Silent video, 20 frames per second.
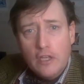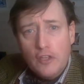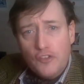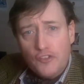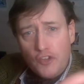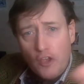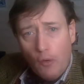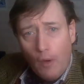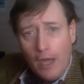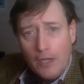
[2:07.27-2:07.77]

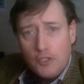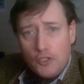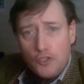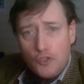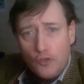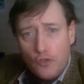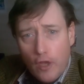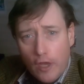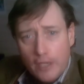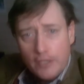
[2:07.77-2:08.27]
So I just
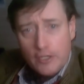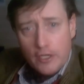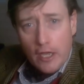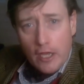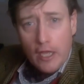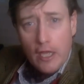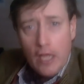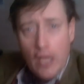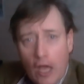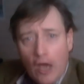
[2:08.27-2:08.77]

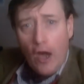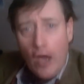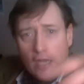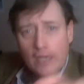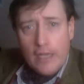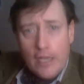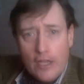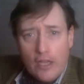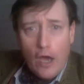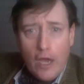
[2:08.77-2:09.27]
thought
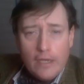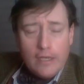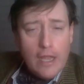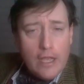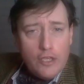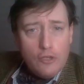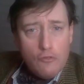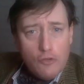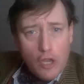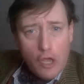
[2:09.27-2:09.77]
I'd
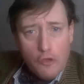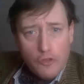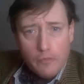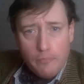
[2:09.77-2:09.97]
let you know.